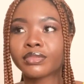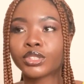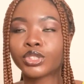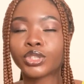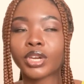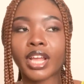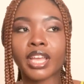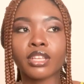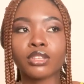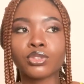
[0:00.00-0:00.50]

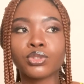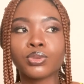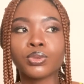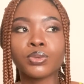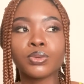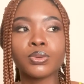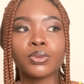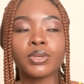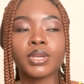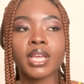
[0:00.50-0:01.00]
trying
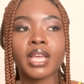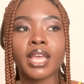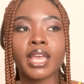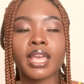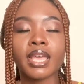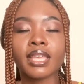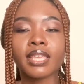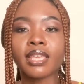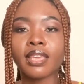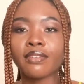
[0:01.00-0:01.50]
to
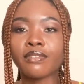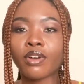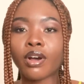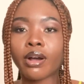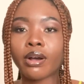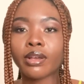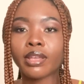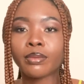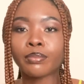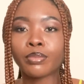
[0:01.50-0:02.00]
give
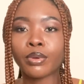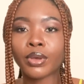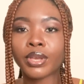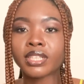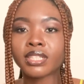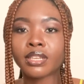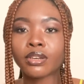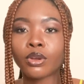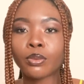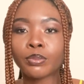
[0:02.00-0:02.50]
our
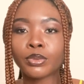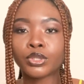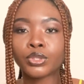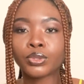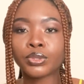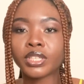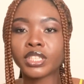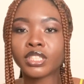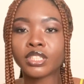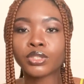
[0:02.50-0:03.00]
employees an
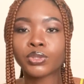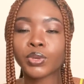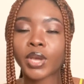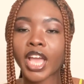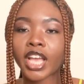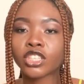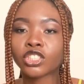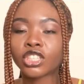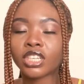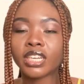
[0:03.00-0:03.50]
opportunity to
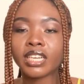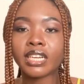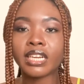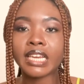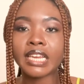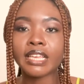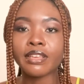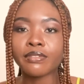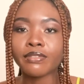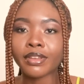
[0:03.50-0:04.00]
actually
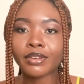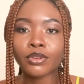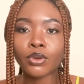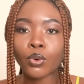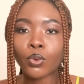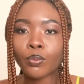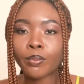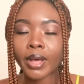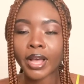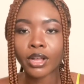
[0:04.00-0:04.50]
leave and go
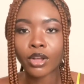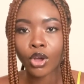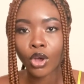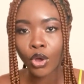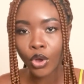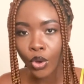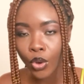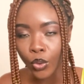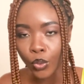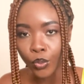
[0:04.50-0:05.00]
back
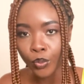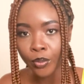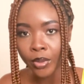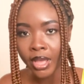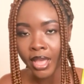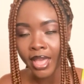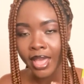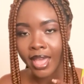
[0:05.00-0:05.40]
home.